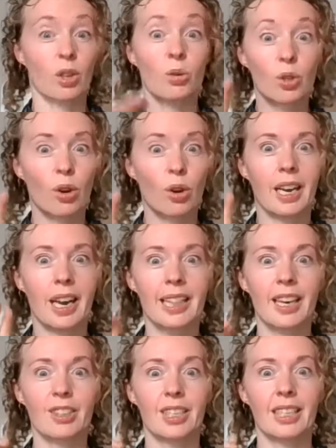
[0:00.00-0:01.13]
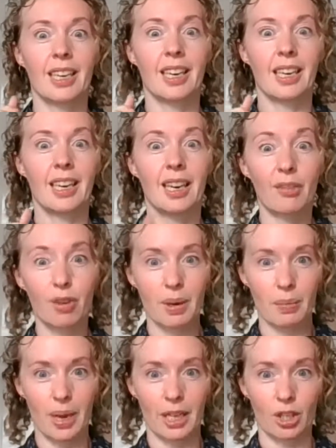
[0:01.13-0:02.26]
No, sorry, 9,000
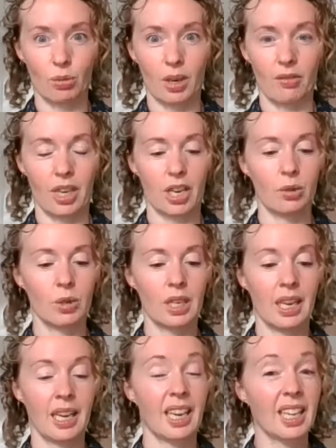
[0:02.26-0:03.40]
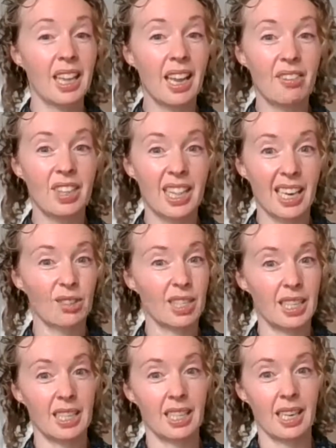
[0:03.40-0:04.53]
government badges were given out.
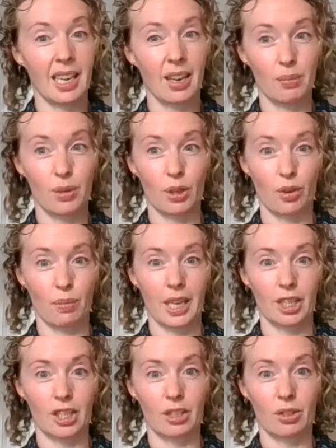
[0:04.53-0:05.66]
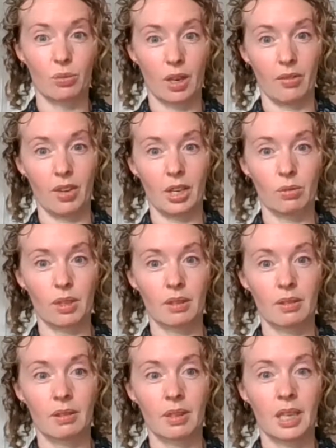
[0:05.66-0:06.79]
11,000 observer badges were given out.
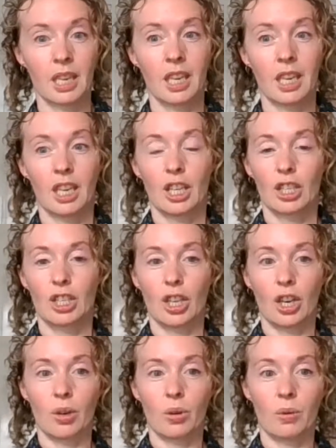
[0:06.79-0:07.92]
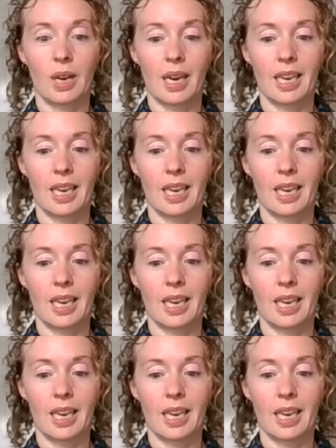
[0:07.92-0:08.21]
So